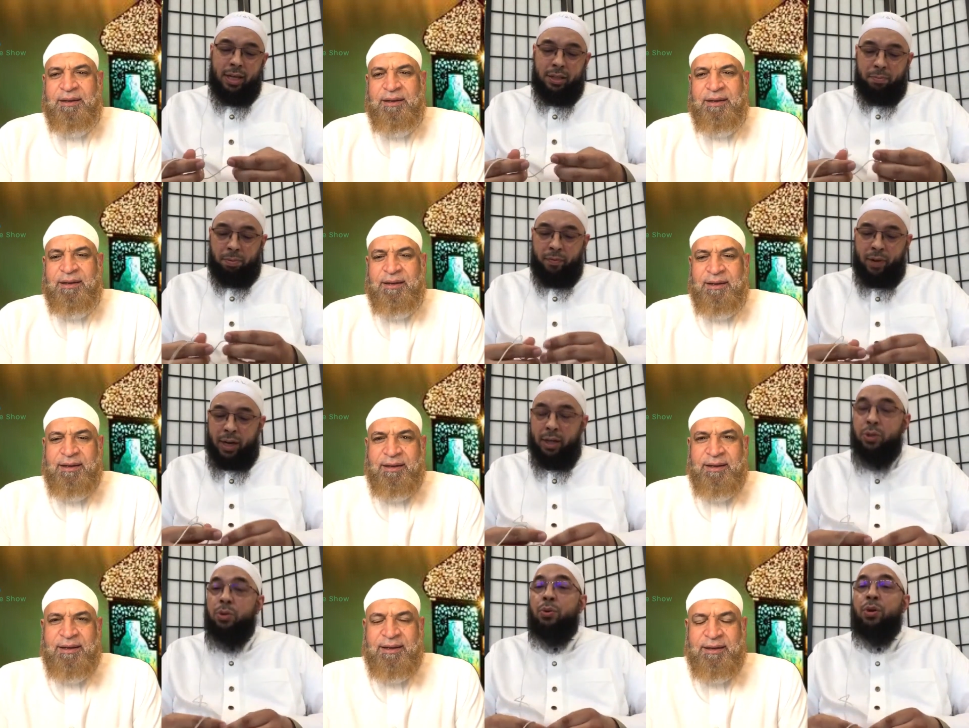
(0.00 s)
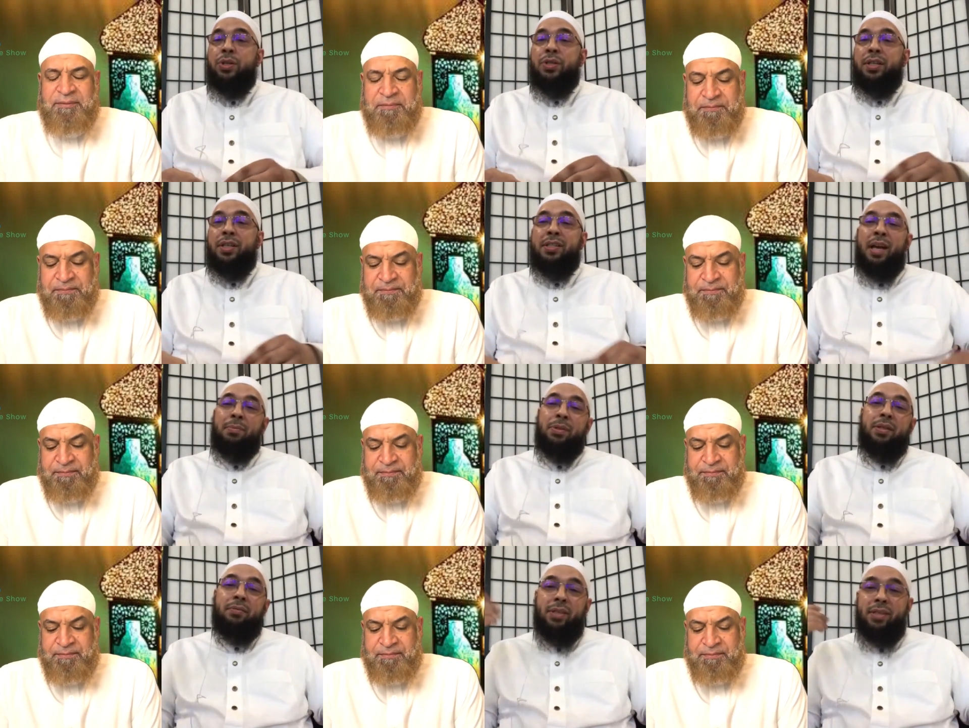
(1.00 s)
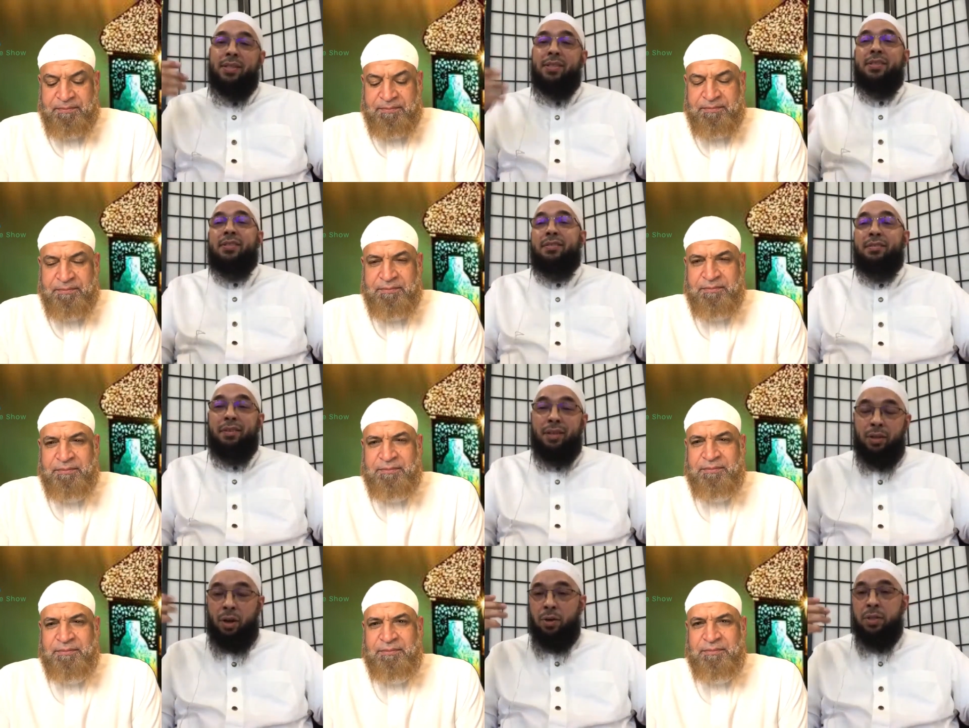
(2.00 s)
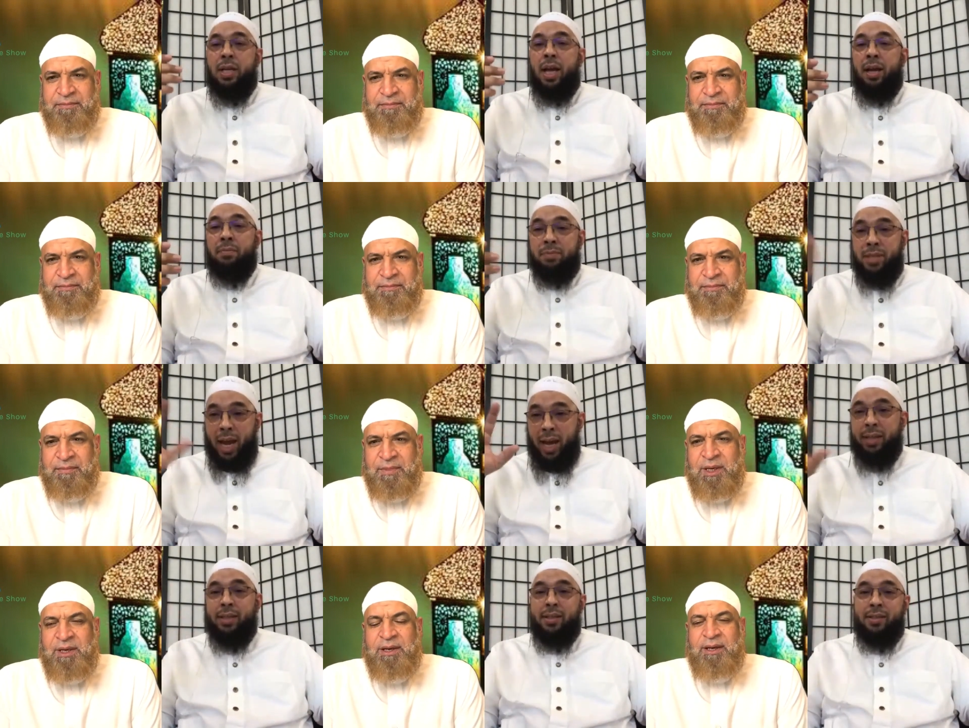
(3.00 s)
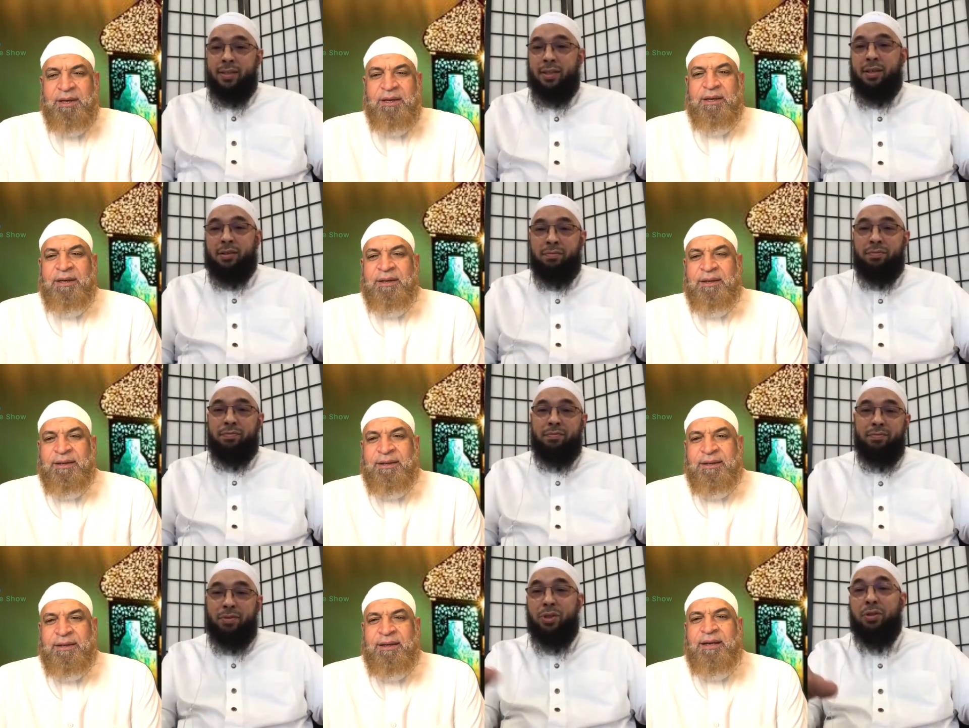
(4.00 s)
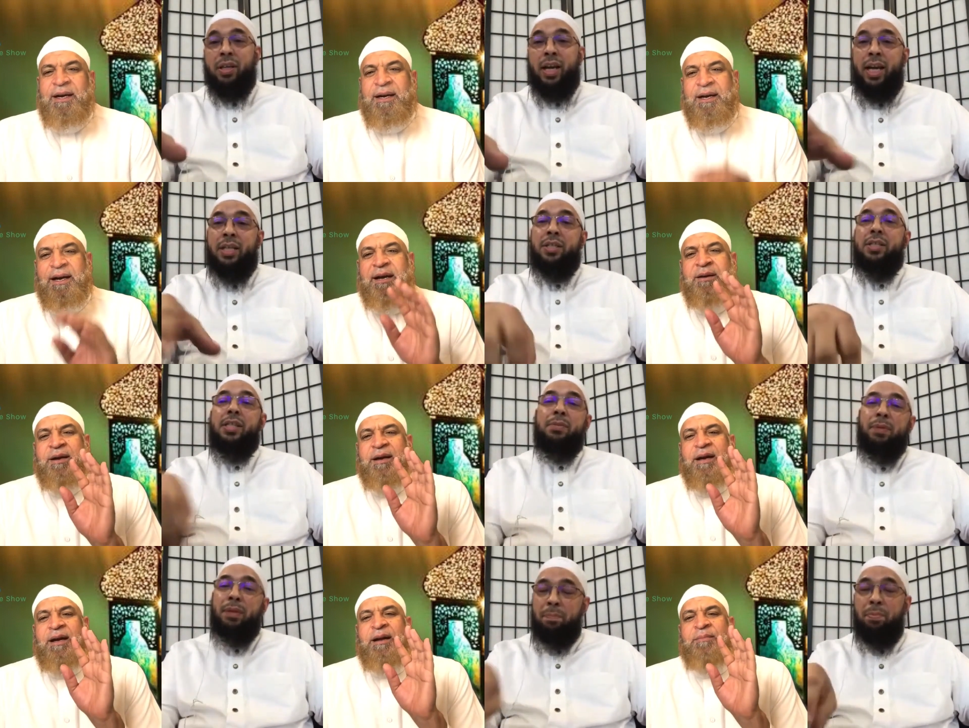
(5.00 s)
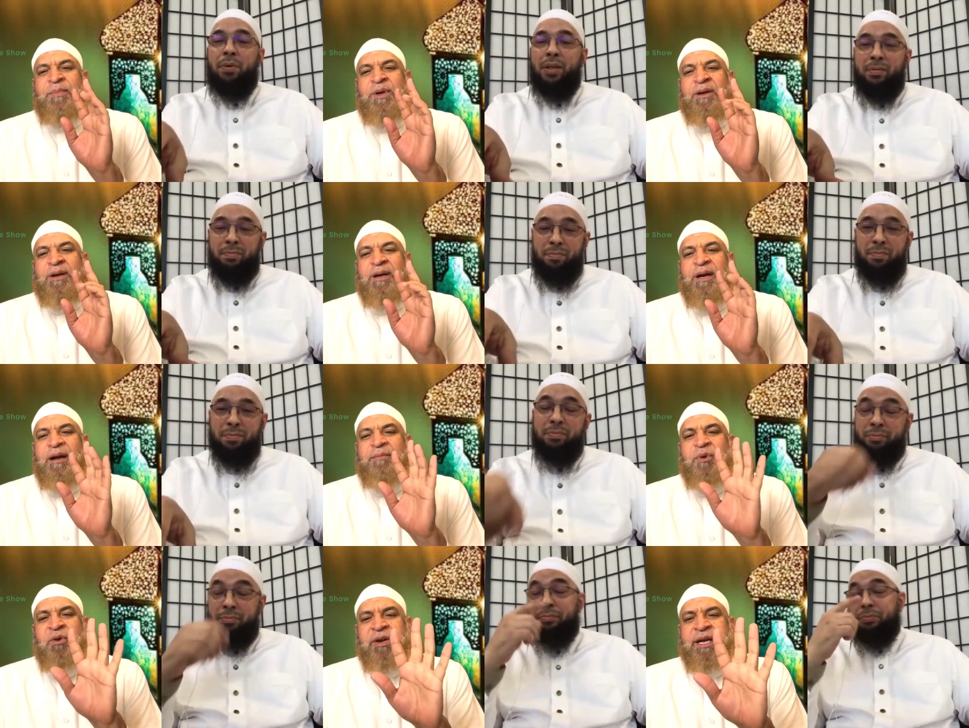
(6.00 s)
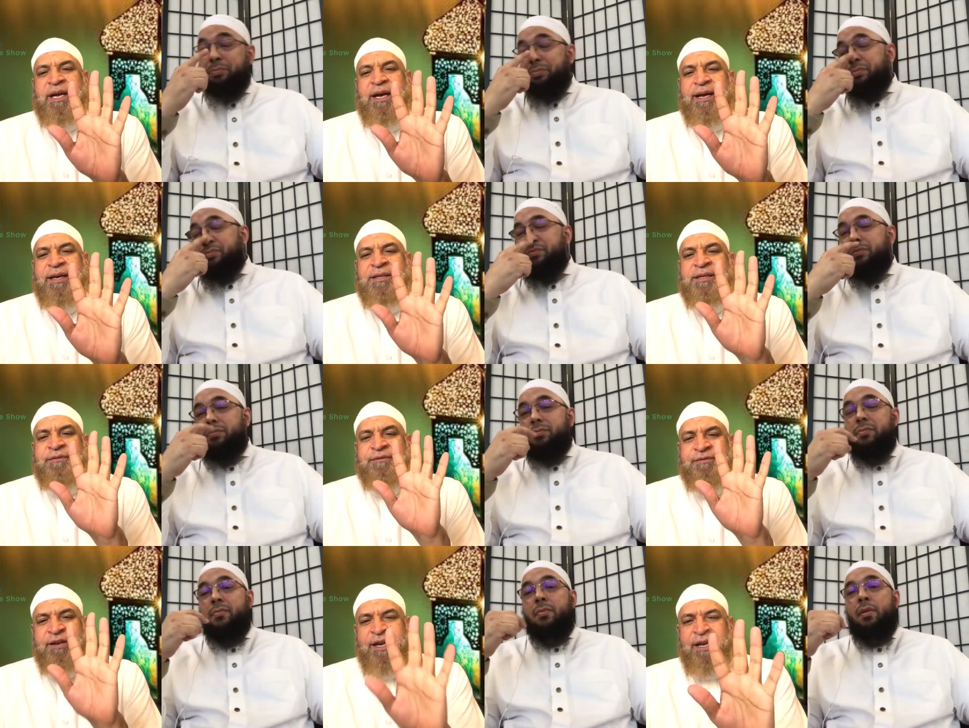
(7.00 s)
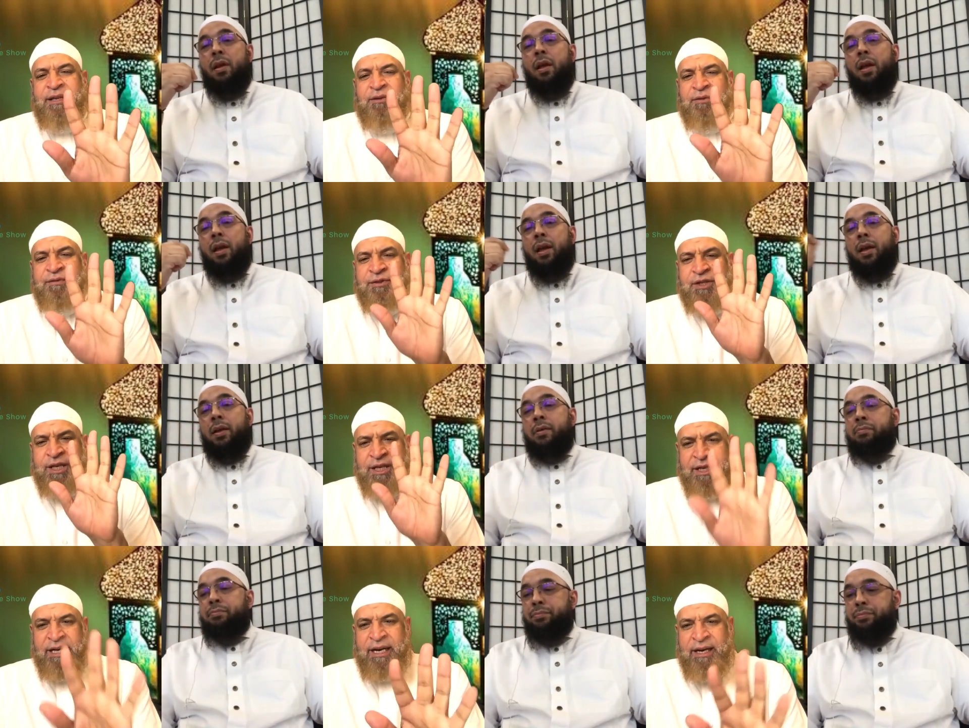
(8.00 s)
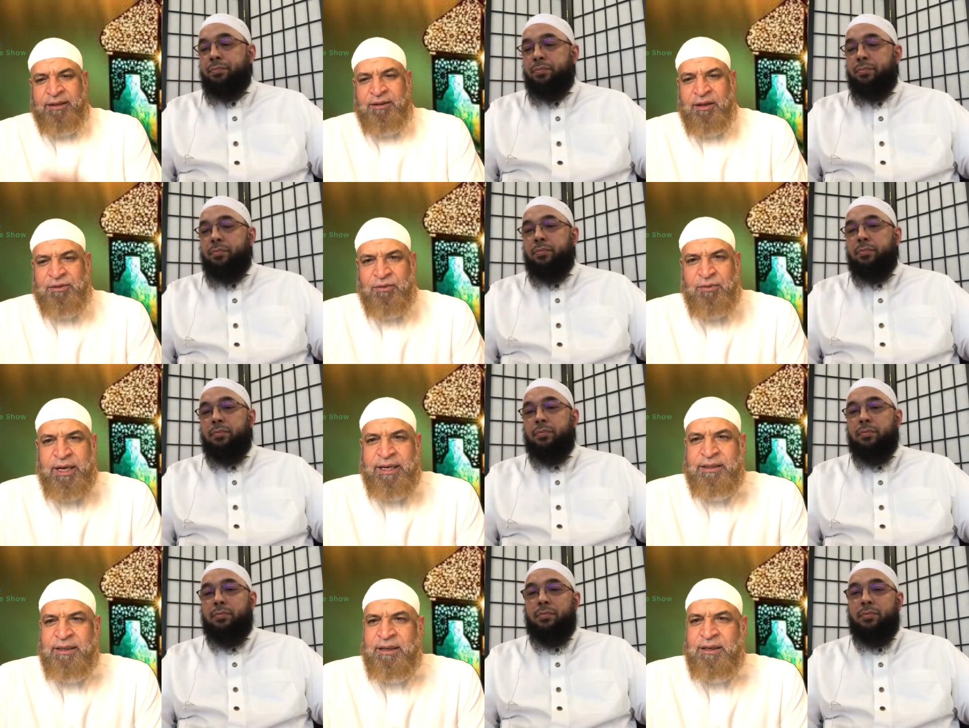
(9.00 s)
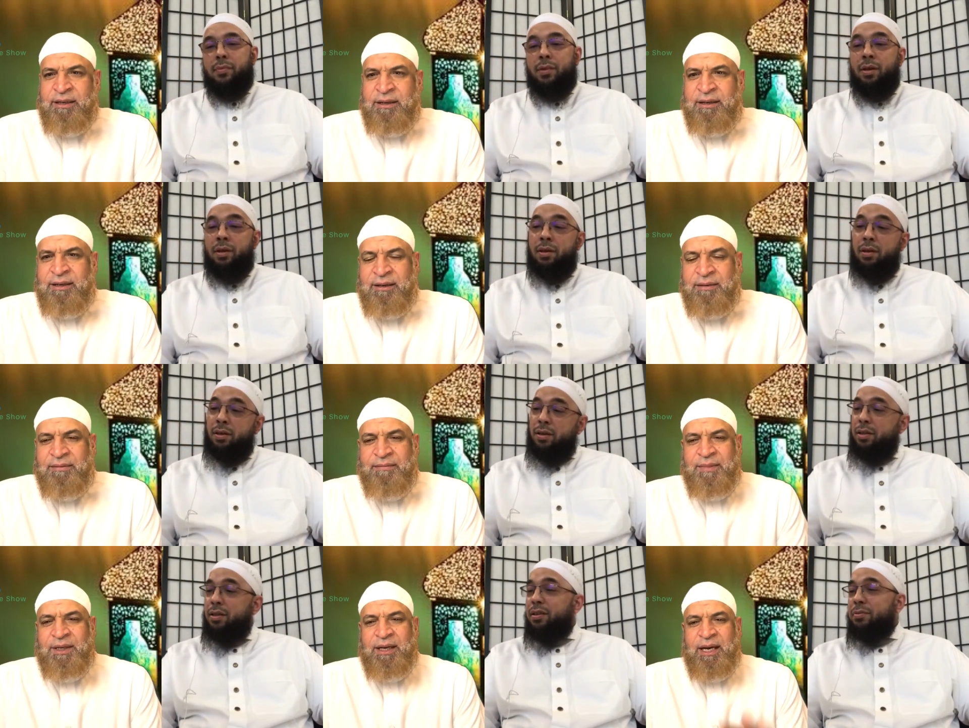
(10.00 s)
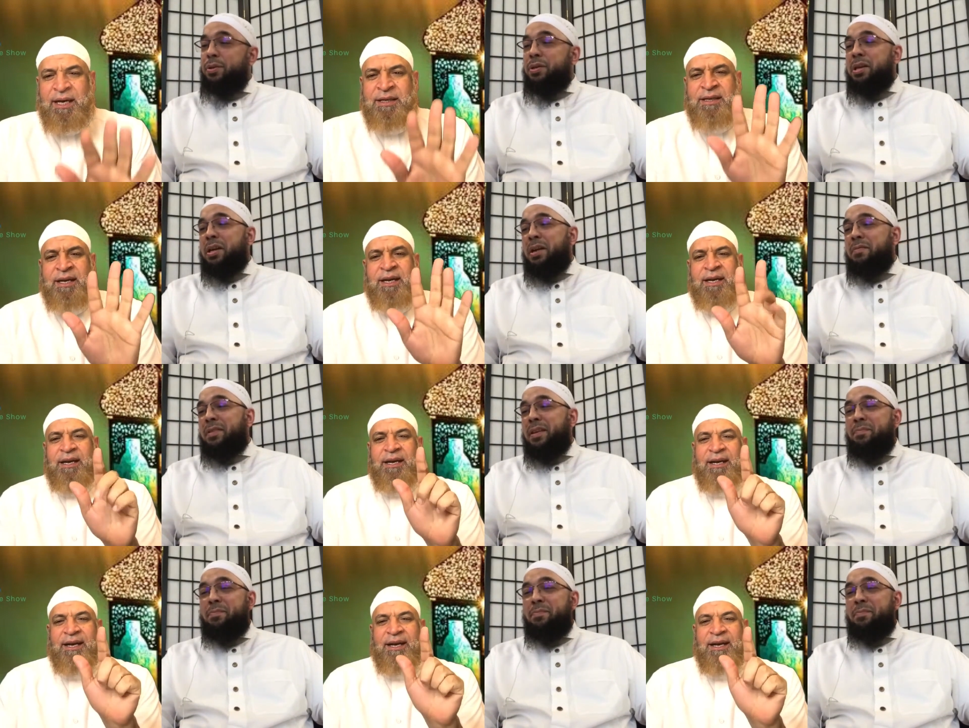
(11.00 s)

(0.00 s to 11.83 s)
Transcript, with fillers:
Speaker 1: agent provocateurs and this type of stuff, this is long-time tactics of certain agencies.
Speaker 2: But um, the point... America hmm. is afraid of Sharia, Doctor White. And, uh,
Speaker 1: uh, and Well, yeah, they,